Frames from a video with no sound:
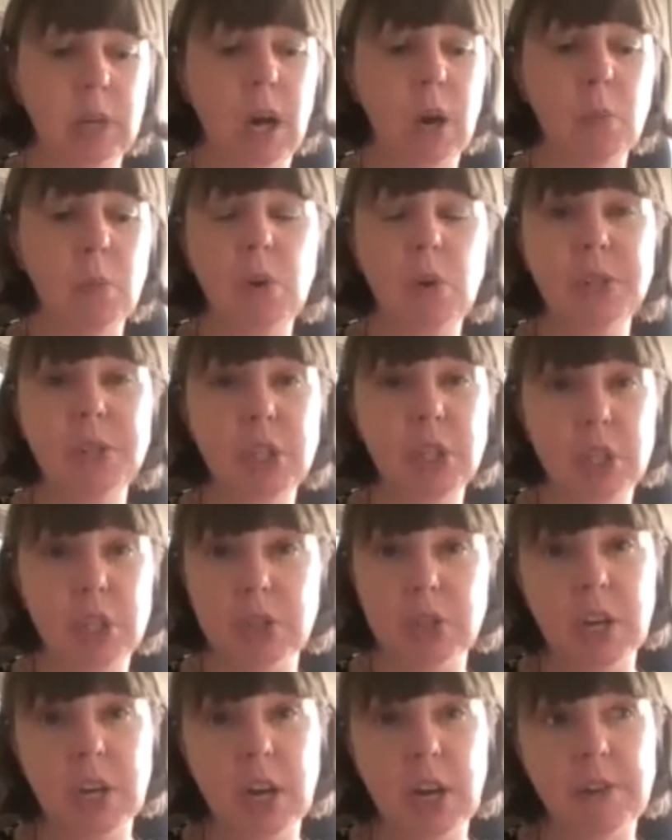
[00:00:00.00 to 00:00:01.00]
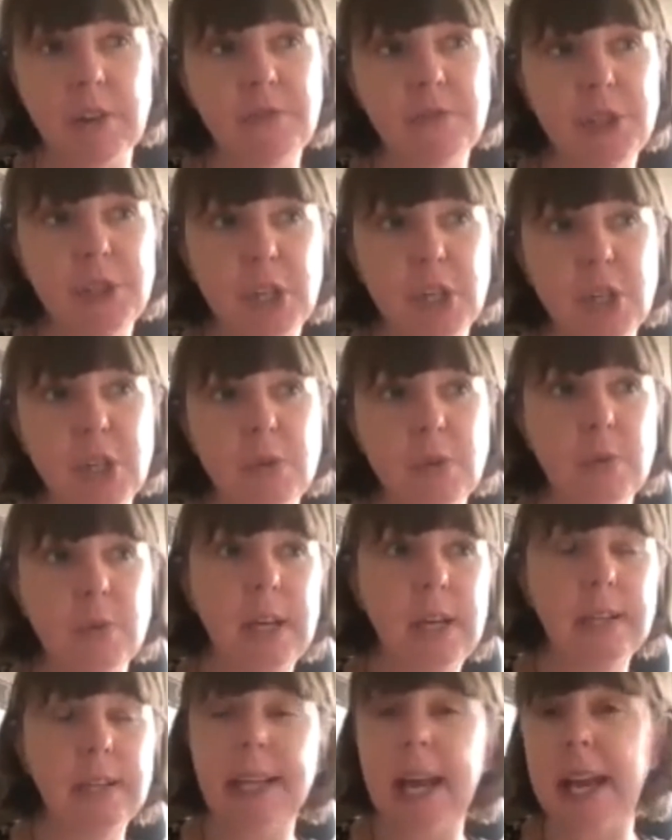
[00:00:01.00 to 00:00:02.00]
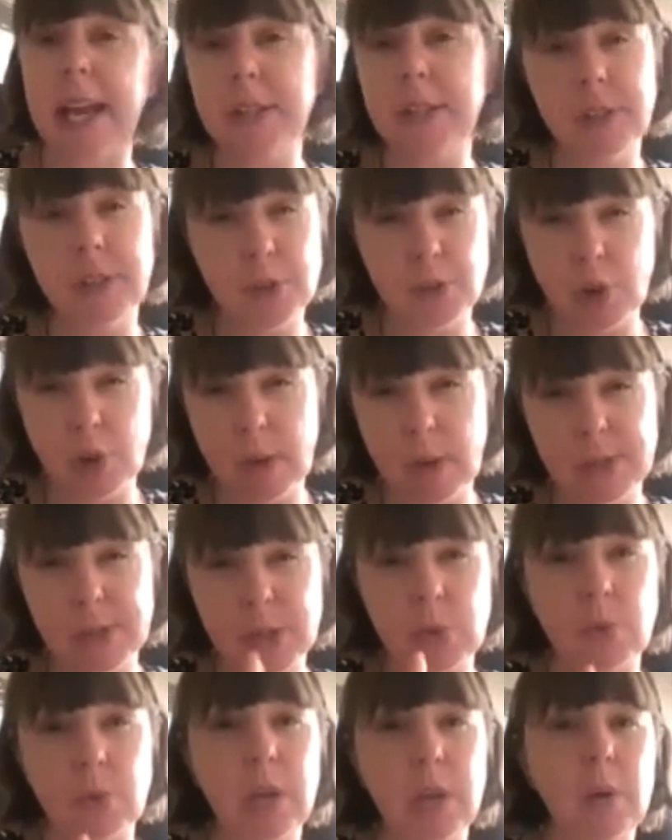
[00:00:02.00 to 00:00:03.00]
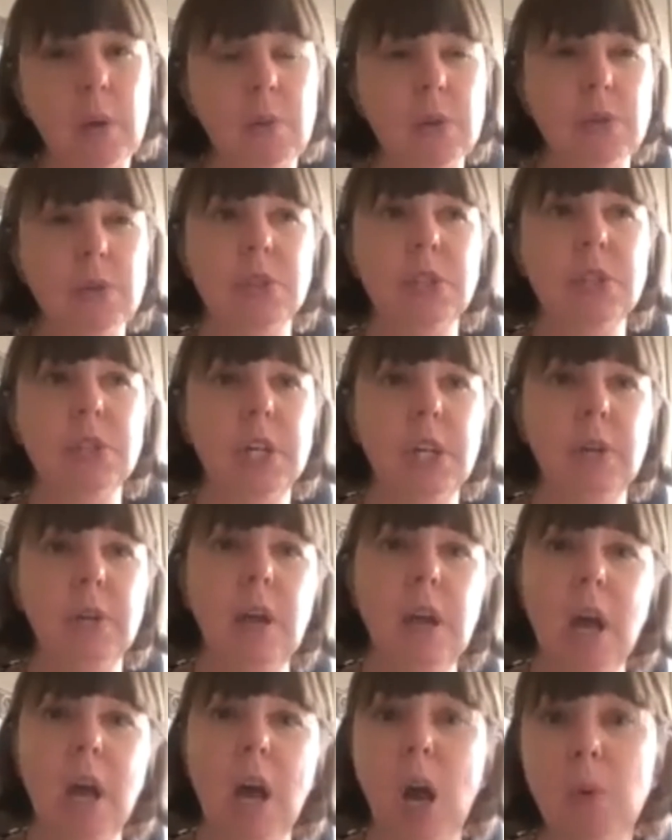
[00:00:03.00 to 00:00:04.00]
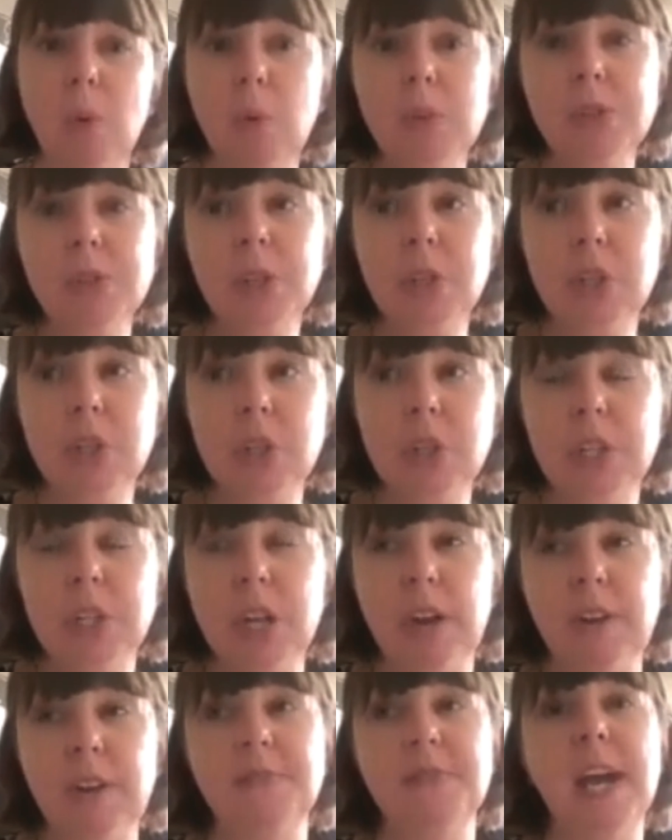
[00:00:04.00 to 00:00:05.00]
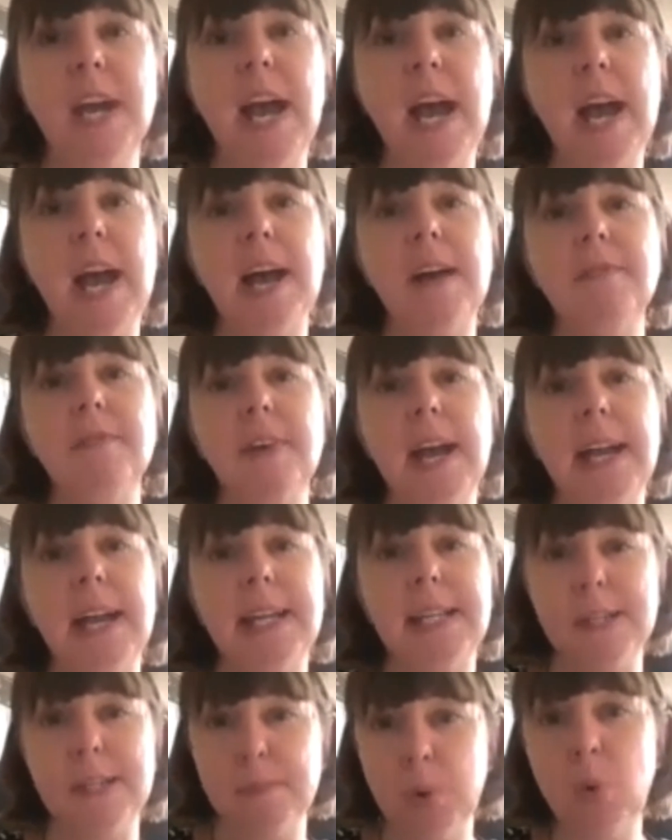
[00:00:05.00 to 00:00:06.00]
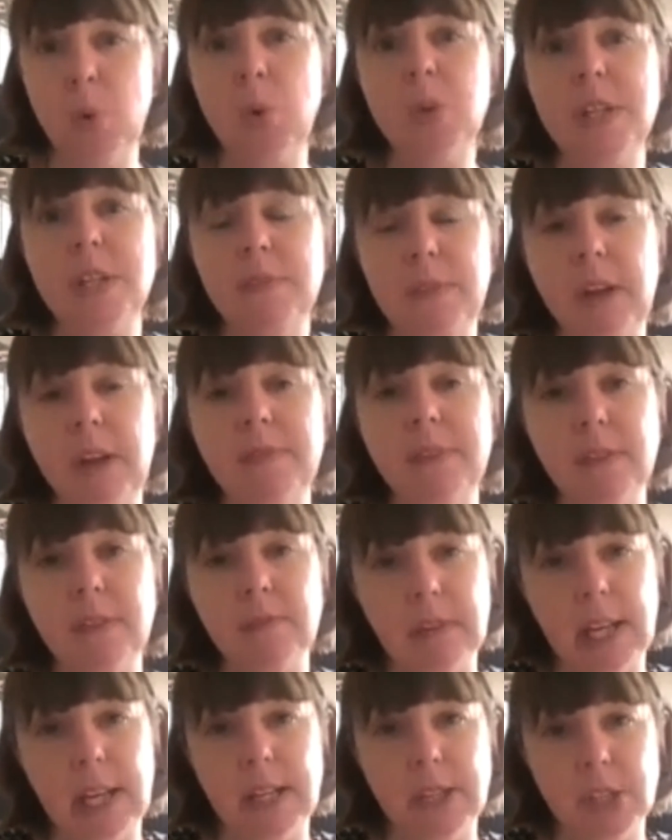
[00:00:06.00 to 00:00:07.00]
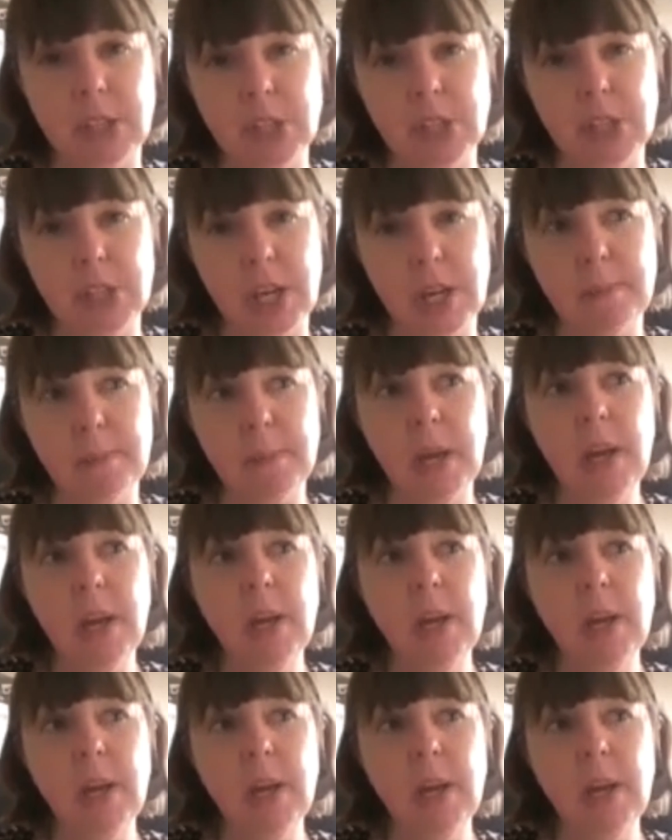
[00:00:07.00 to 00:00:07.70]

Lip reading: I wasn't good enough to get into the drama school that I wanted to. I wasn't good enough to have a supportive, loving relationship.